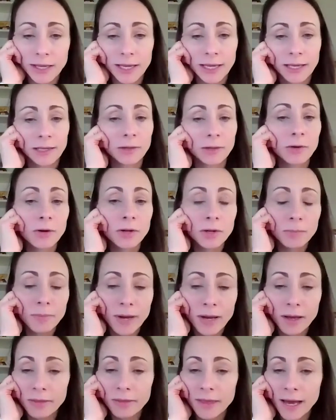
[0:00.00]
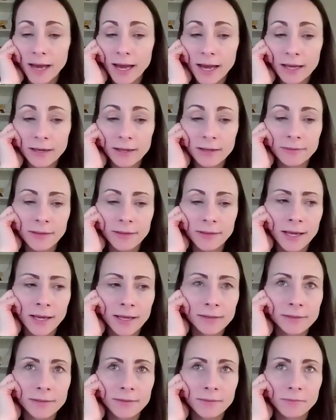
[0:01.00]
when they learn about that, and
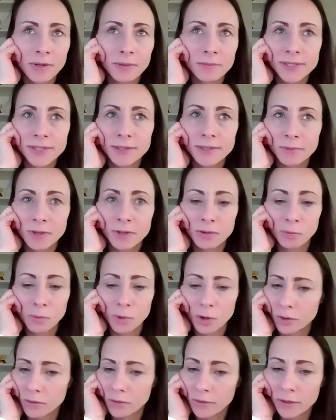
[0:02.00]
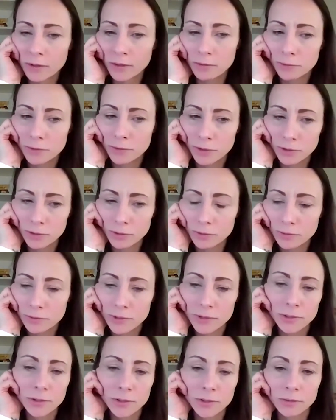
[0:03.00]
then maybe some of the work that you do
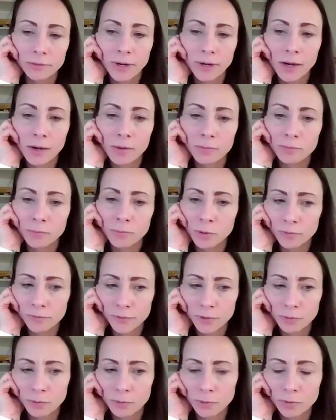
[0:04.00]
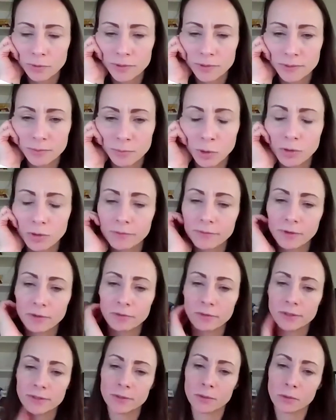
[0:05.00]
to help move towards more of a
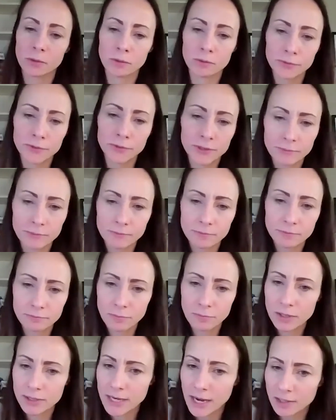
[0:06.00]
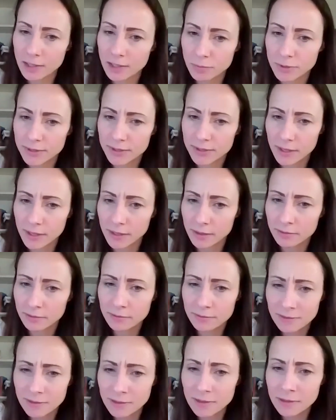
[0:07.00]
resolved attachment
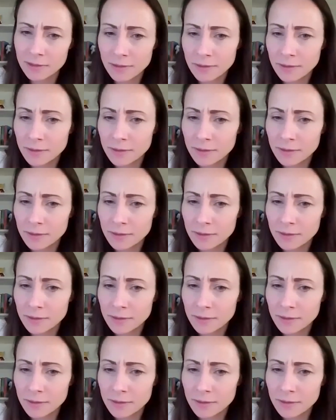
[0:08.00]
style.